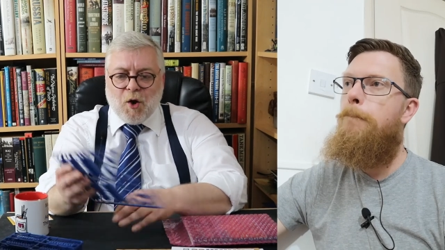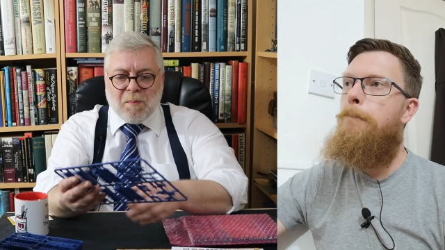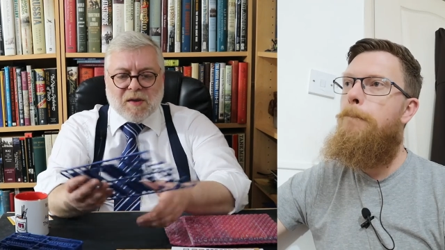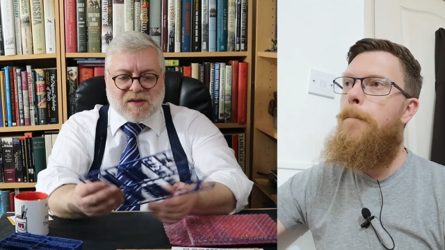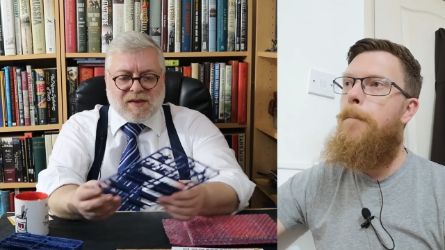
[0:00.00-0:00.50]

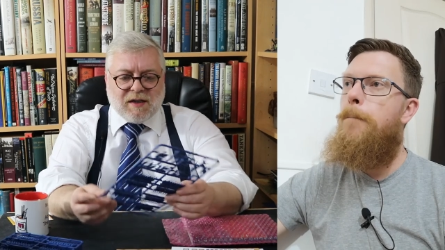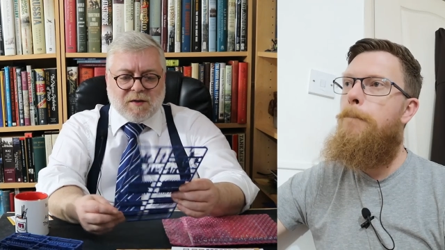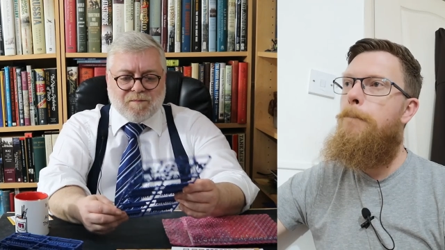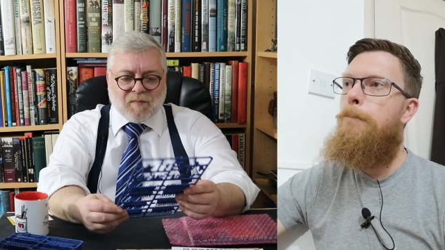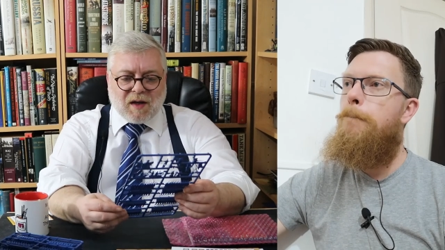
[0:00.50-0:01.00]
Speaker 1: But
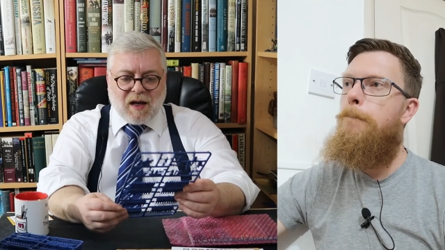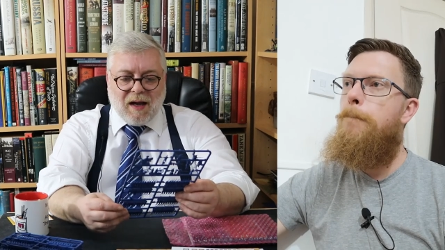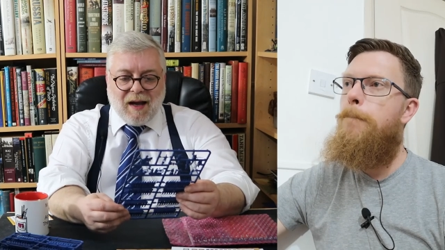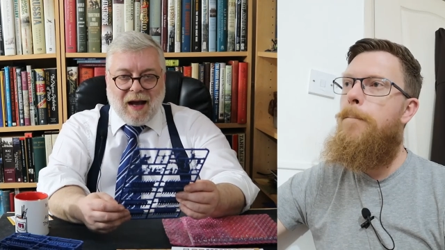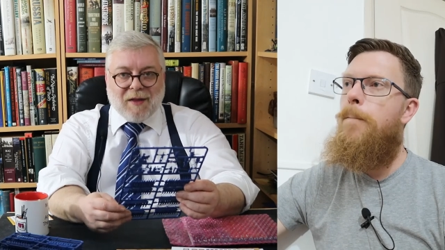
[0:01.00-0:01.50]
still,
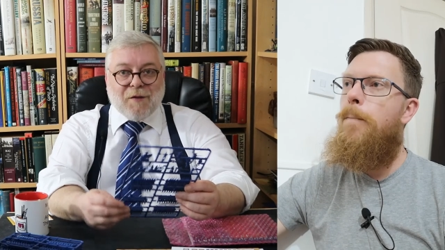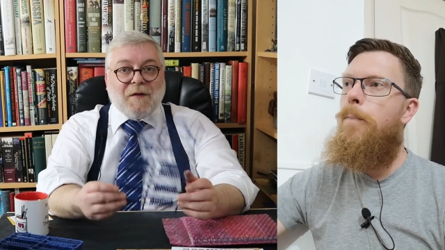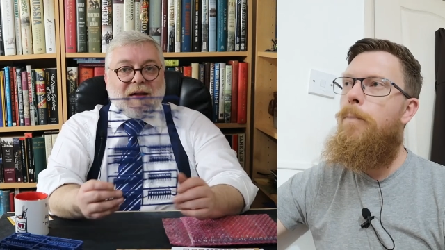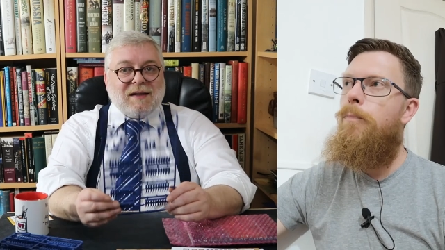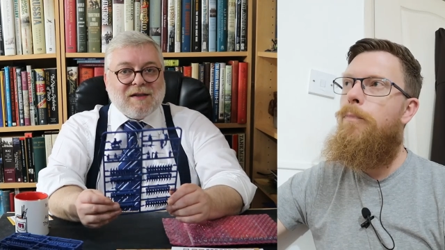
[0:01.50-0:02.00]
and the
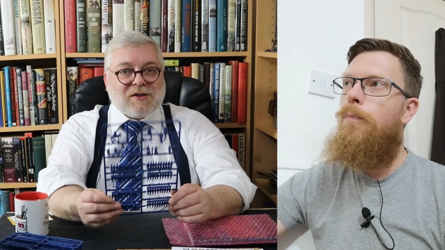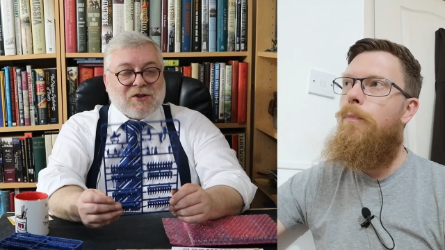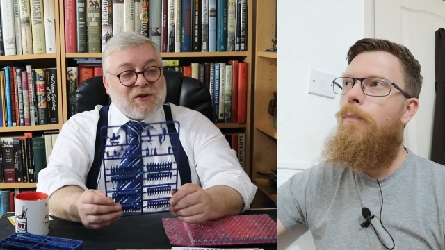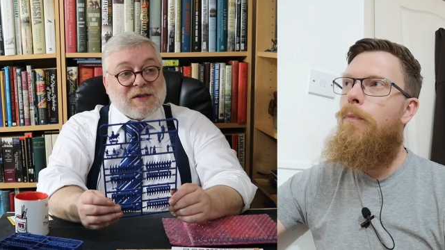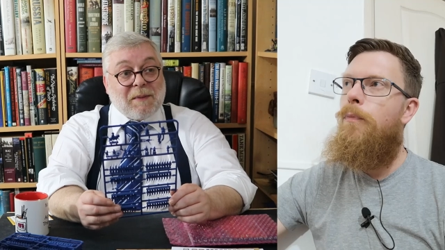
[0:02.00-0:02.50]
fact that it's the
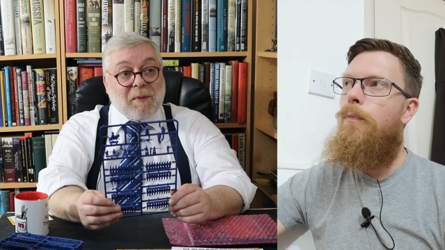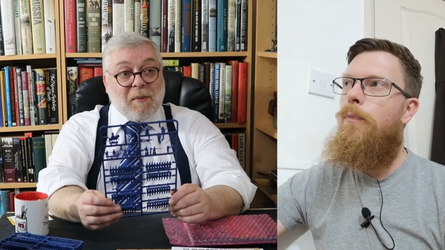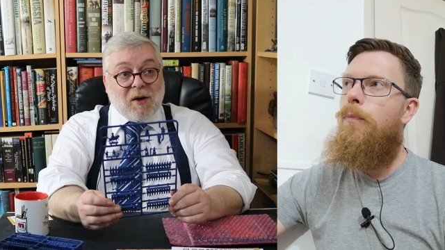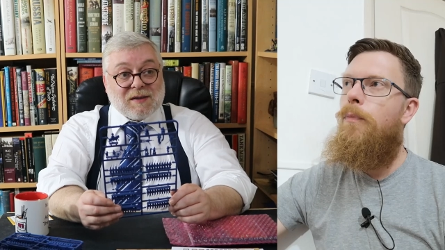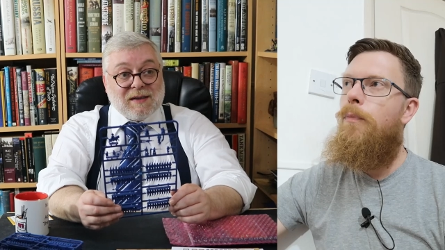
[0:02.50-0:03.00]
two separate
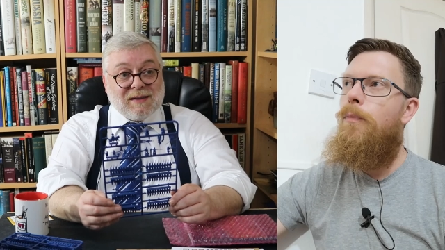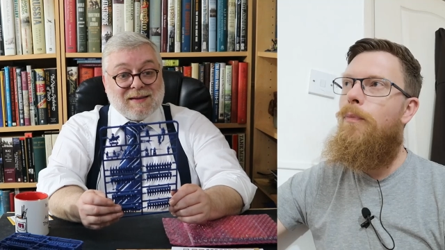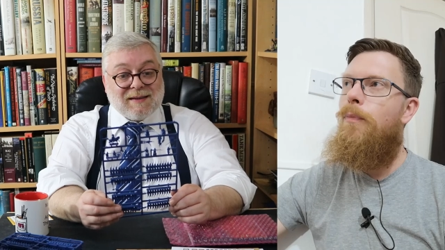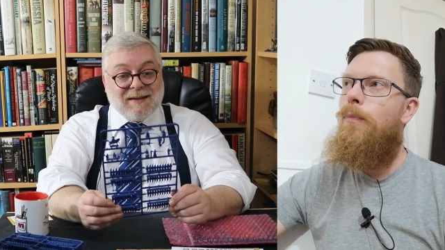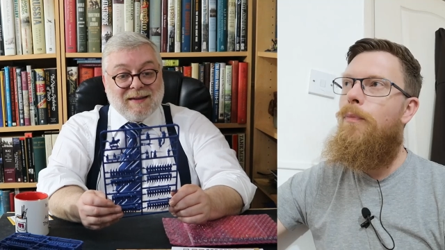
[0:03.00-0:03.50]
boxes,